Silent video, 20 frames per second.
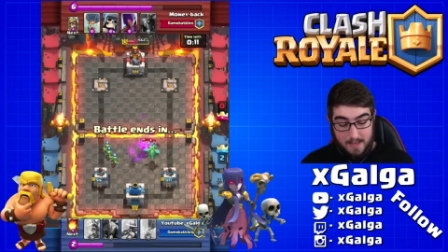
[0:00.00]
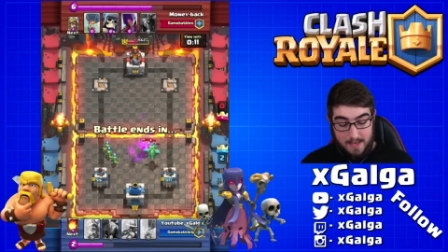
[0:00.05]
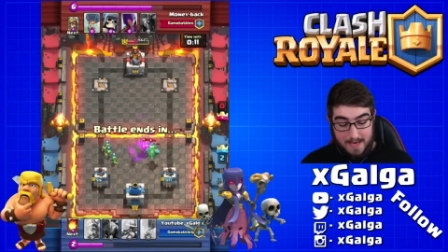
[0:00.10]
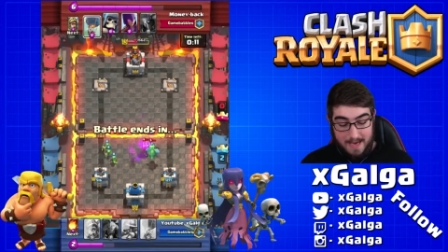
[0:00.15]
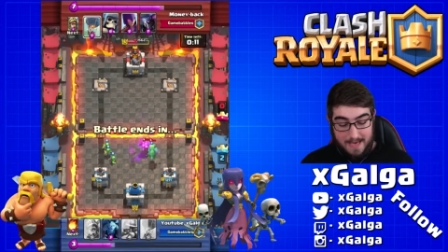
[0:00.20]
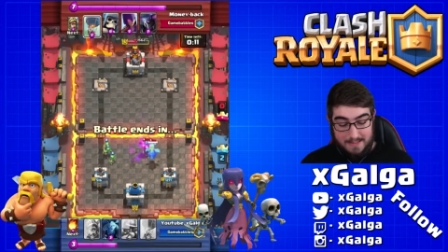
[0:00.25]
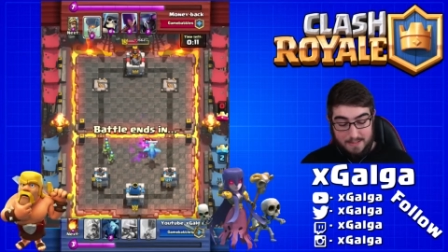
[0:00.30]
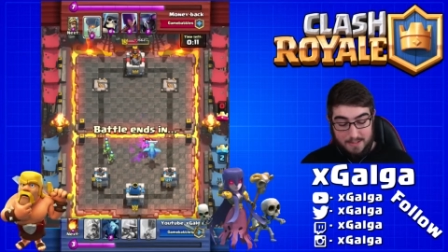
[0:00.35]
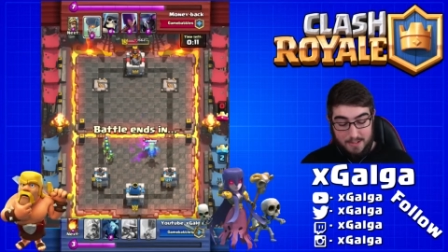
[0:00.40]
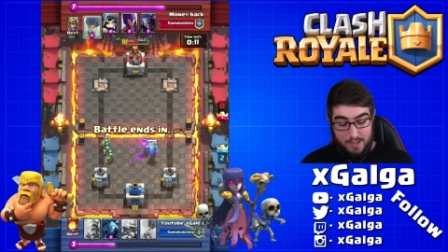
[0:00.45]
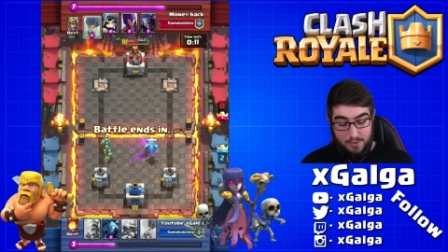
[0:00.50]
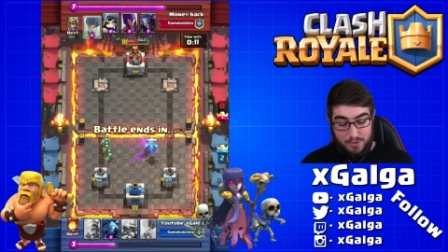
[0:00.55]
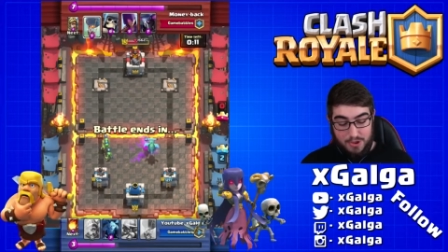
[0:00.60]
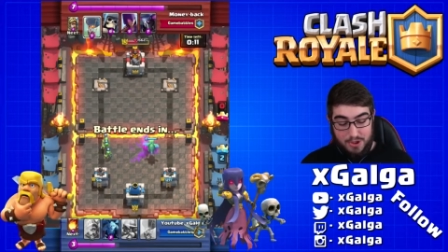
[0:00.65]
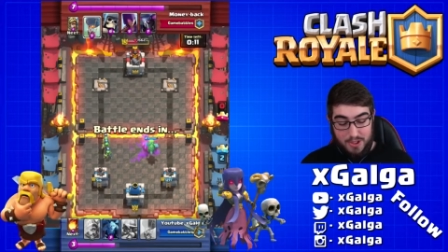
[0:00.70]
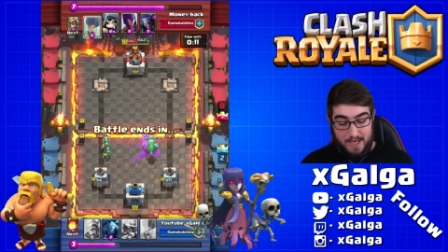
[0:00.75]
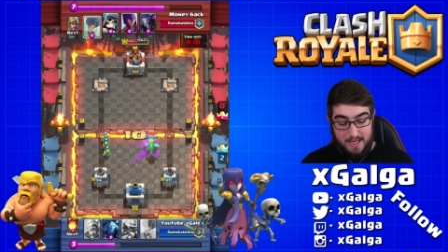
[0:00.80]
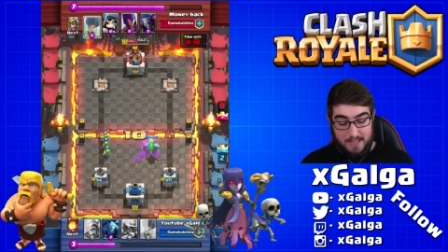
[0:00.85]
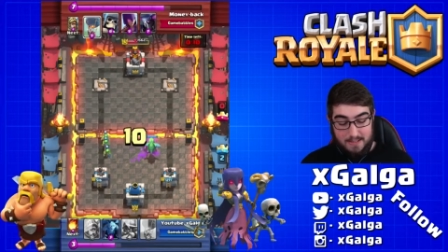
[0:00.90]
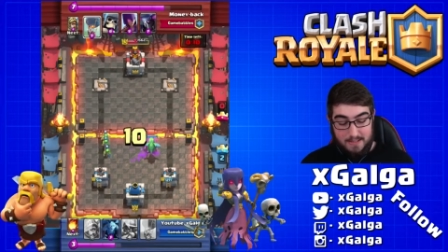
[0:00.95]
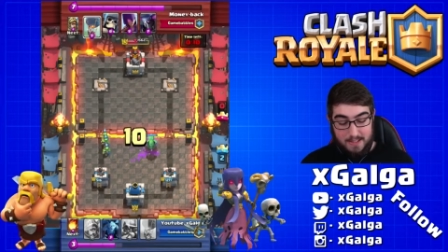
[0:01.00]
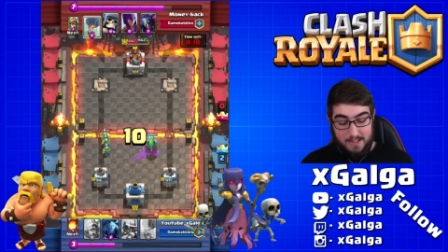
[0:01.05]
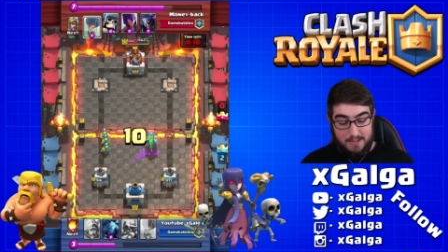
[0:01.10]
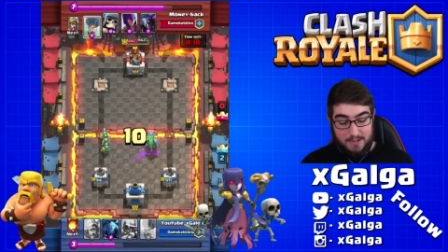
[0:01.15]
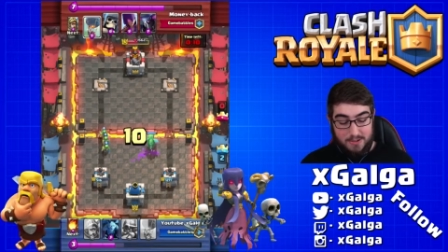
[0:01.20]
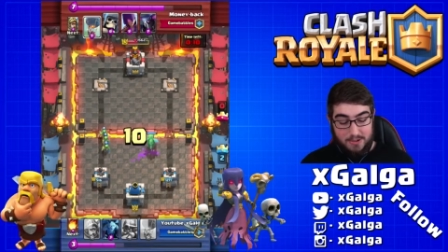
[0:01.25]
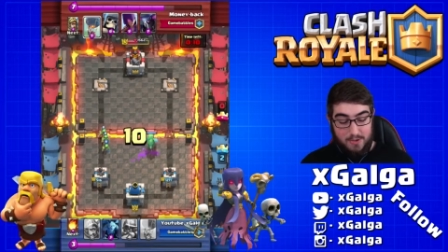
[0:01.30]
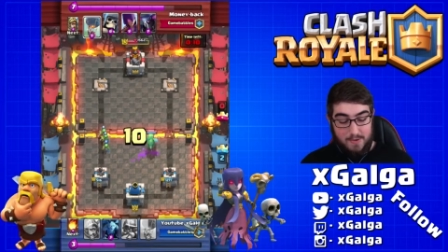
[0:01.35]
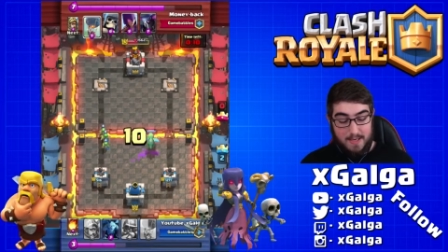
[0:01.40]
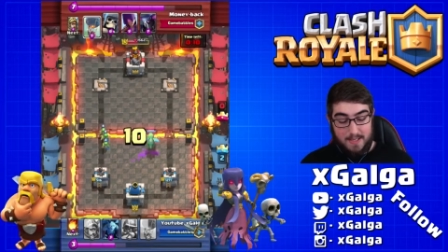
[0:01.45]
It has no chance.
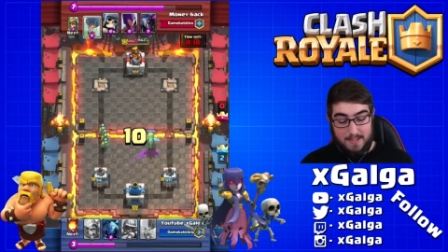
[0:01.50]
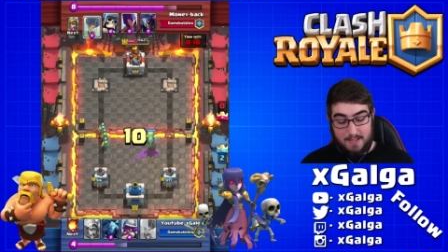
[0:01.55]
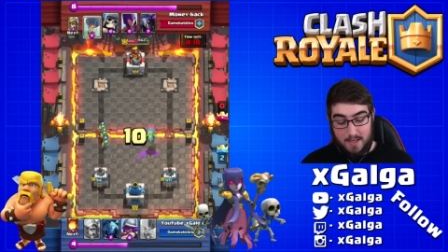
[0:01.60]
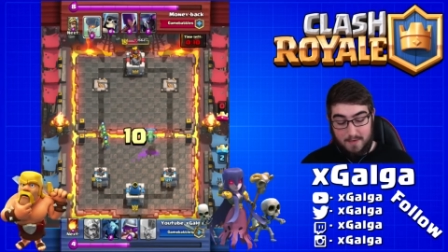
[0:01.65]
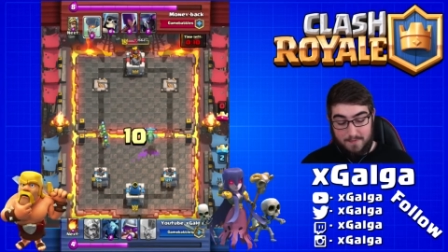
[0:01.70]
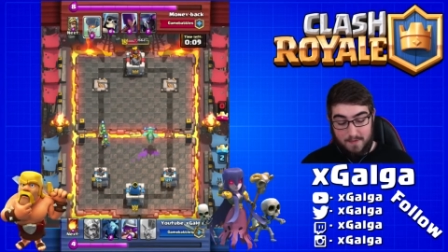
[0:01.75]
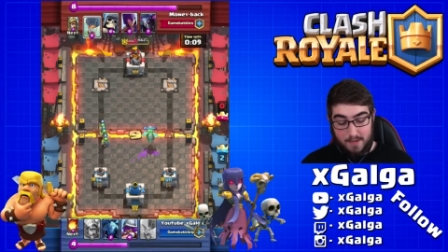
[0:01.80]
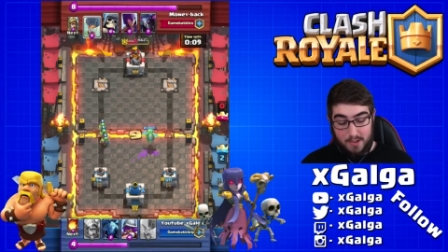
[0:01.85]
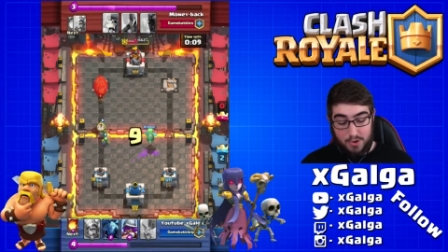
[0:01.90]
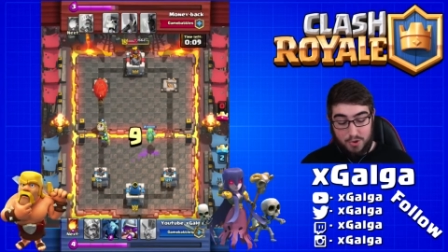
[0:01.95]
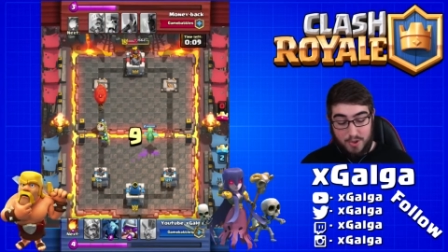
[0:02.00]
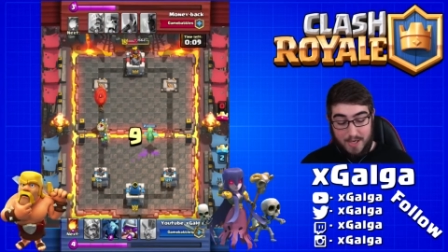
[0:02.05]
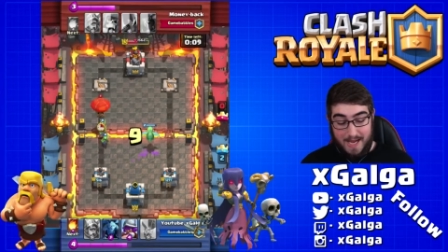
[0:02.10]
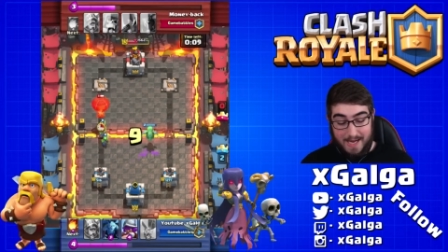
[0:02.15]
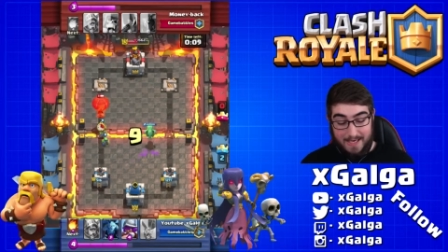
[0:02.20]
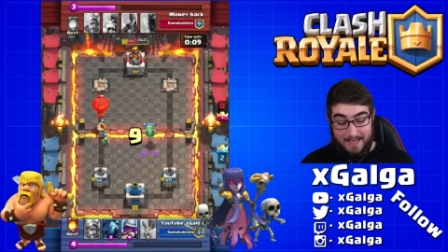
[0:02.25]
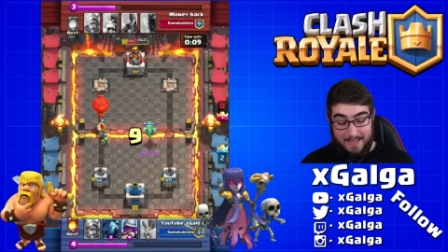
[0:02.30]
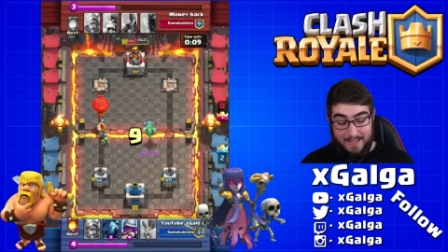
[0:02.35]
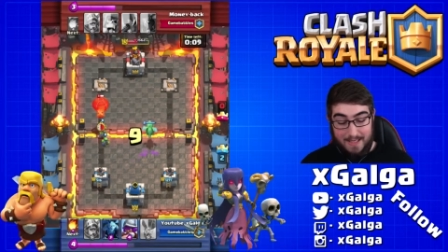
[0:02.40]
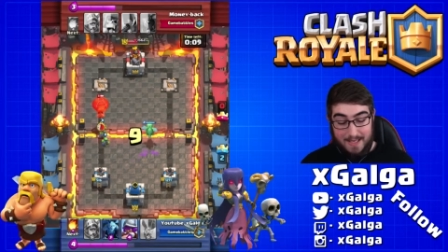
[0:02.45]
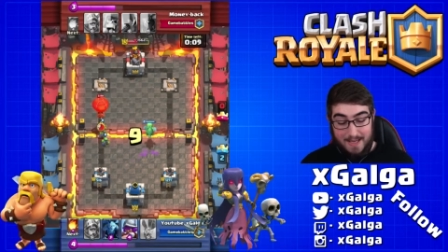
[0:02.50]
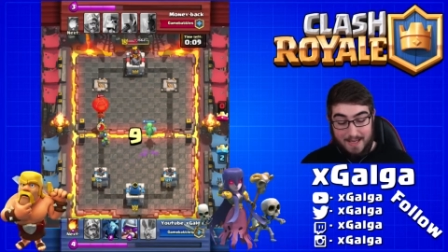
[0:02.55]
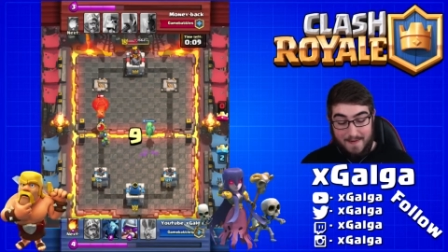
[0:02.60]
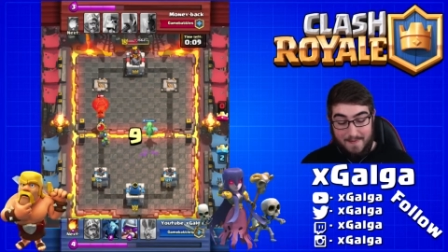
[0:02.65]
Gets 2 hits off on our dragon.